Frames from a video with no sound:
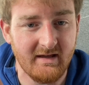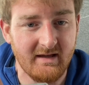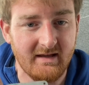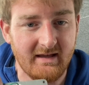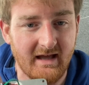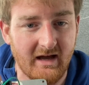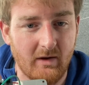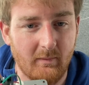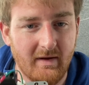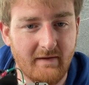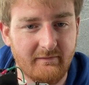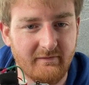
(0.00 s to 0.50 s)

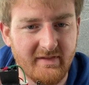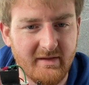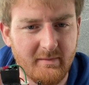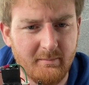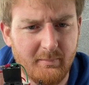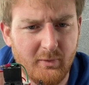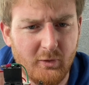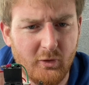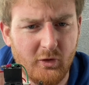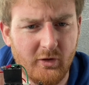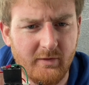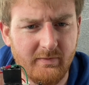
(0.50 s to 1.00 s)
However, the
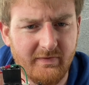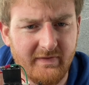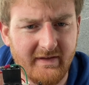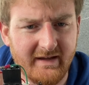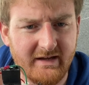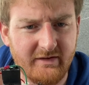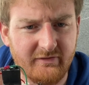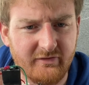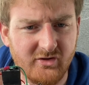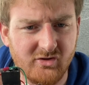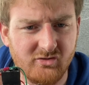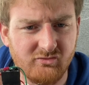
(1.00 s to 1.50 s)
important thing
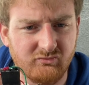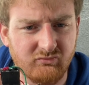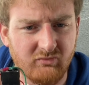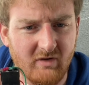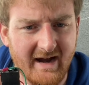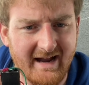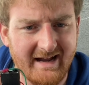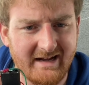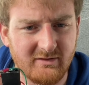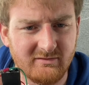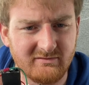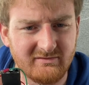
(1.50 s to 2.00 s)
is the
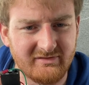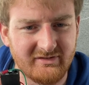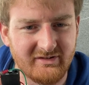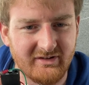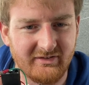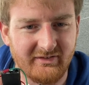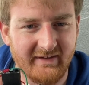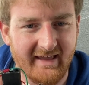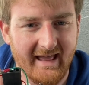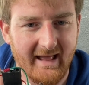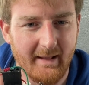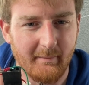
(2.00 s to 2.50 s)
ground
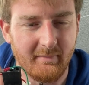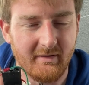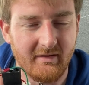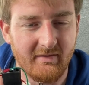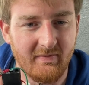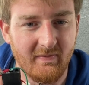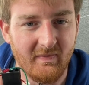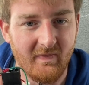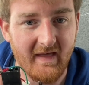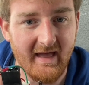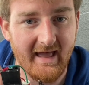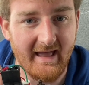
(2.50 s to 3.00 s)
tab
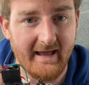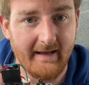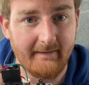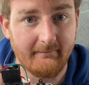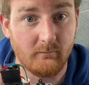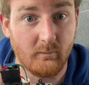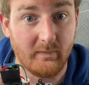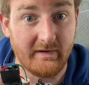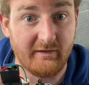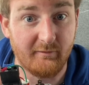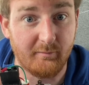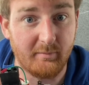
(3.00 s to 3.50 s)
there.
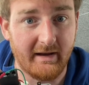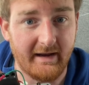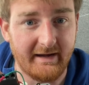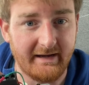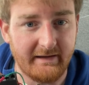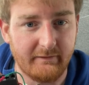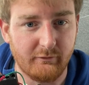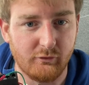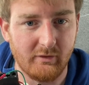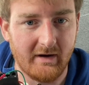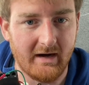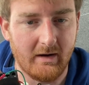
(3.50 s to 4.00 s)
We have plenty
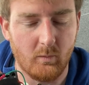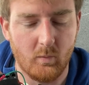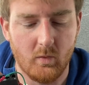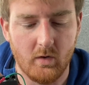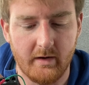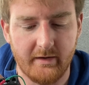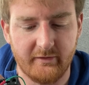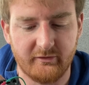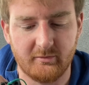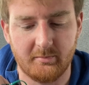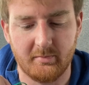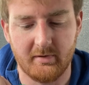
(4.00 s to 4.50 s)
of ground
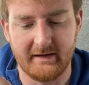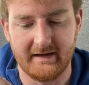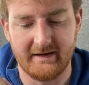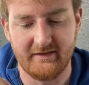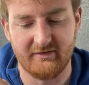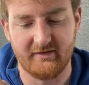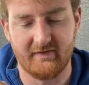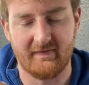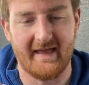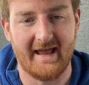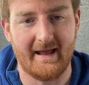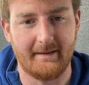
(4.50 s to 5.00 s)
wires to plug
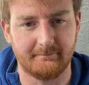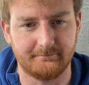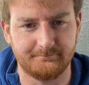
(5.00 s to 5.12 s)
into that.